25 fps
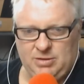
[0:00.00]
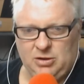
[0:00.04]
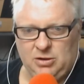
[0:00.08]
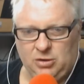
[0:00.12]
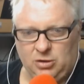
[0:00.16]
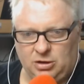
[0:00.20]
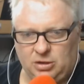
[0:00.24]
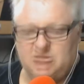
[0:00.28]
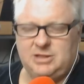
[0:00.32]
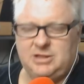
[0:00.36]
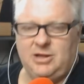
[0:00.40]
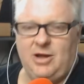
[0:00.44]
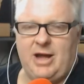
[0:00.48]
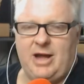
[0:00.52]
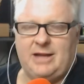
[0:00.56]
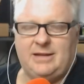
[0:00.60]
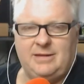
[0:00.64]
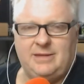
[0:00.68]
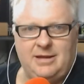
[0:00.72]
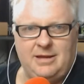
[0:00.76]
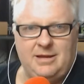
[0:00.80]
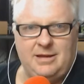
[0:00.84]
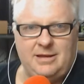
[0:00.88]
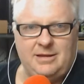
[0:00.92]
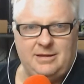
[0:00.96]
looks
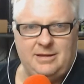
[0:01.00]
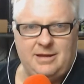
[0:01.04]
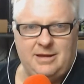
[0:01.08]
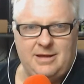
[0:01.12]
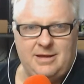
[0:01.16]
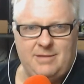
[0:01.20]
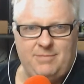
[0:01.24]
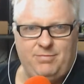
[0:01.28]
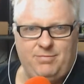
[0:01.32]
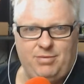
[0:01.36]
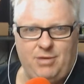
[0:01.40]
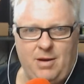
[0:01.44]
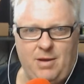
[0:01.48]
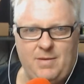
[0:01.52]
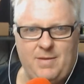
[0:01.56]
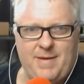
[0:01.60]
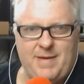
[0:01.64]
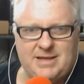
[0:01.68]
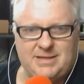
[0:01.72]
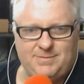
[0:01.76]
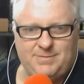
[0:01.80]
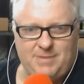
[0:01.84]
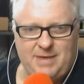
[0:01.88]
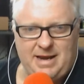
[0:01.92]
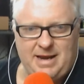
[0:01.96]
like the problem
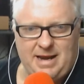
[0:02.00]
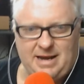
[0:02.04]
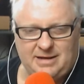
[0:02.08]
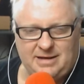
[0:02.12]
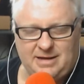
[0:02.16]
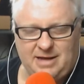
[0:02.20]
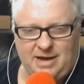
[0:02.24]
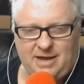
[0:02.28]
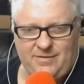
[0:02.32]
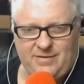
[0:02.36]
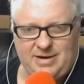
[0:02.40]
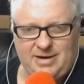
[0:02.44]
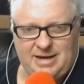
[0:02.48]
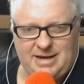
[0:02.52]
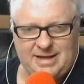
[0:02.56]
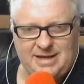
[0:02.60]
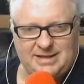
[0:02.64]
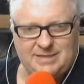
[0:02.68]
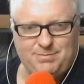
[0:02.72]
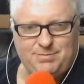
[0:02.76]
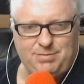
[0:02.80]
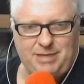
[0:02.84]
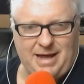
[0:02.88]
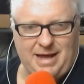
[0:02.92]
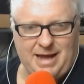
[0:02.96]
has been uncovered and
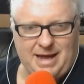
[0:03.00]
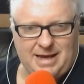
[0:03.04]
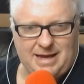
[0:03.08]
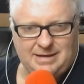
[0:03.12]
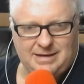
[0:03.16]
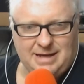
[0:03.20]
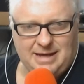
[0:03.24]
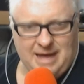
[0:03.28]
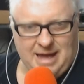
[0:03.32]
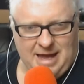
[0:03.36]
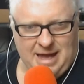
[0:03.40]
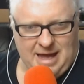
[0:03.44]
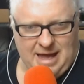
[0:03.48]
explained.